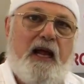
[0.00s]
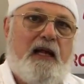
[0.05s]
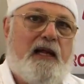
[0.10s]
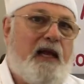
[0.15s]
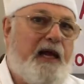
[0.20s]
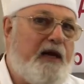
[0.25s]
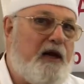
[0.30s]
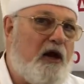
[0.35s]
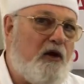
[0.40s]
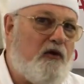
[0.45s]

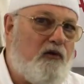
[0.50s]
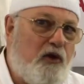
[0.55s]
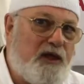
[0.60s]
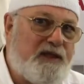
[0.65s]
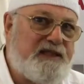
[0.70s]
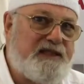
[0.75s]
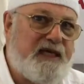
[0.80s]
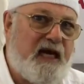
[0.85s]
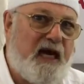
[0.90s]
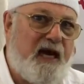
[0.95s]
Like a
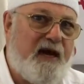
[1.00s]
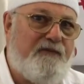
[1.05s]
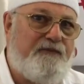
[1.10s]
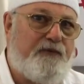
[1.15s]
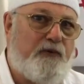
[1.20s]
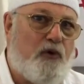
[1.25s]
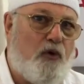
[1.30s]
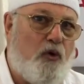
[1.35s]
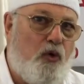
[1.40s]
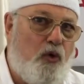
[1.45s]
cross tie
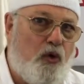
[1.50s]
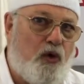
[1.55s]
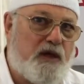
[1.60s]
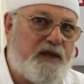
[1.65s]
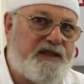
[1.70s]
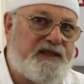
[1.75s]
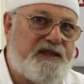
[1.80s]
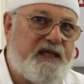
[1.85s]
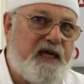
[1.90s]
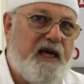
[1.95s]
for a
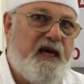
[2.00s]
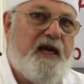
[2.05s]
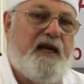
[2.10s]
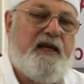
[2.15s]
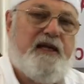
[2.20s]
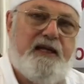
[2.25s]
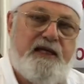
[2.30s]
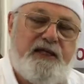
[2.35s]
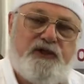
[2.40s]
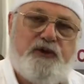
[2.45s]
horse,
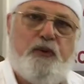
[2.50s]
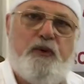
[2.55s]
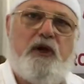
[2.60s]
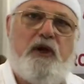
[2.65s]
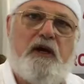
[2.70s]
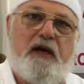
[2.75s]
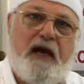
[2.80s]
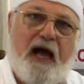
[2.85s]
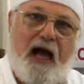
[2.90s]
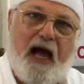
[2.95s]
this will
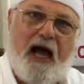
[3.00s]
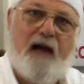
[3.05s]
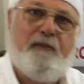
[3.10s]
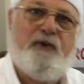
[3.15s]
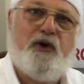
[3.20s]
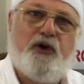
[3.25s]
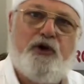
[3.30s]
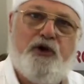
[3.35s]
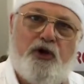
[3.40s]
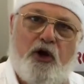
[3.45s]
calm
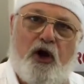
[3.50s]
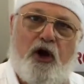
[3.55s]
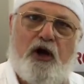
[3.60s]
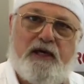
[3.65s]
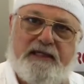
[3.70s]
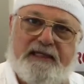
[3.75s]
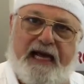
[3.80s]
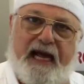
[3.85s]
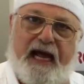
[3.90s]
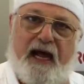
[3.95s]
your dog
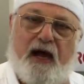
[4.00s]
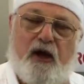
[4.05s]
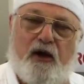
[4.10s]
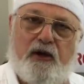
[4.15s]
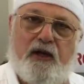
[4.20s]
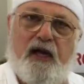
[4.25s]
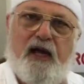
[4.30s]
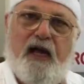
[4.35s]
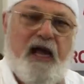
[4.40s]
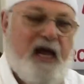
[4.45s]
down.
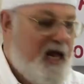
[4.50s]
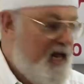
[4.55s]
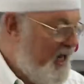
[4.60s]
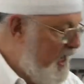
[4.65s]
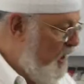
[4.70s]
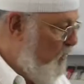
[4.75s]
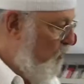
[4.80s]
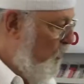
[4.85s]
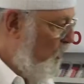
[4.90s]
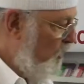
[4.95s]

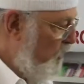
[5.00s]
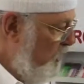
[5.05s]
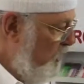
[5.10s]
He will